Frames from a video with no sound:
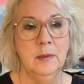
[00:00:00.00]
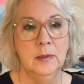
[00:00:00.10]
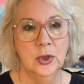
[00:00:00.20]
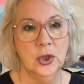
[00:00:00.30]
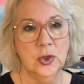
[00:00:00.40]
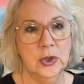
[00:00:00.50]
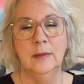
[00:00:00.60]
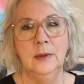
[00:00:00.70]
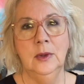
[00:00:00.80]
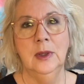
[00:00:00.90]
Sure,
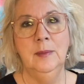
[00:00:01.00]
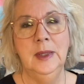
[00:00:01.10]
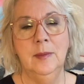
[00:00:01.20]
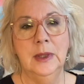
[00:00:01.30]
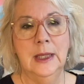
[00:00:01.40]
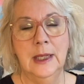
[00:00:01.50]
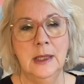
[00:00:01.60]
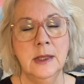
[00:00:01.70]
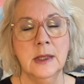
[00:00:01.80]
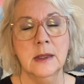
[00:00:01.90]
you can
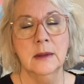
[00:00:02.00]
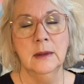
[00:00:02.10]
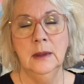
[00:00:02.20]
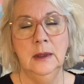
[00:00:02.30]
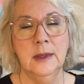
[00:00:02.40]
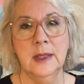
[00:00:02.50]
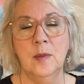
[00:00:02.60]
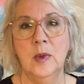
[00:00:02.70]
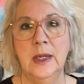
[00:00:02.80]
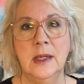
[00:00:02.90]
minimalize in some
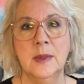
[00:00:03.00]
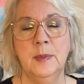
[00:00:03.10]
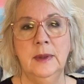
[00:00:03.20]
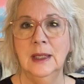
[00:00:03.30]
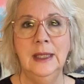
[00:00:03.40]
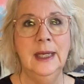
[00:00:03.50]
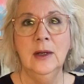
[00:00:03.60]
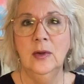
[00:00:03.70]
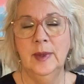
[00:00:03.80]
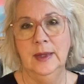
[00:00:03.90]
ways, but I like
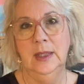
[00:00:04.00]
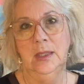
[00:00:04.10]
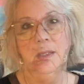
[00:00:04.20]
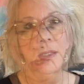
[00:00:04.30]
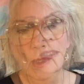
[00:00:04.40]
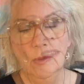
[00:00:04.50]
all my things.